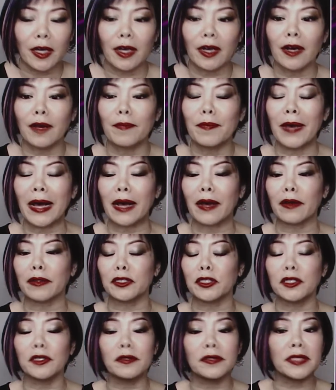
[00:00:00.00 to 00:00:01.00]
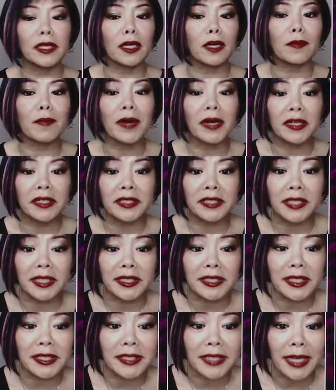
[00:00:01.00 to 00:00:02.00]
about choosing amongst
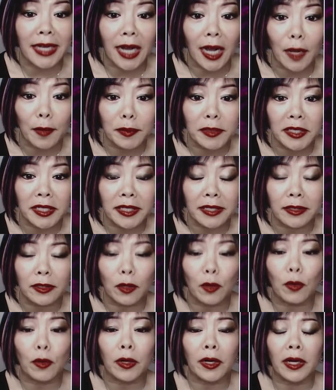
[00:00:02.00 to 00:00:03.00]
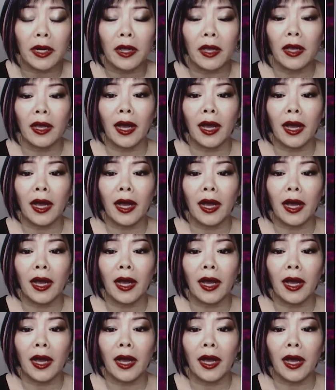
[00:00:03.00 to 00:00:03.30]
existing options or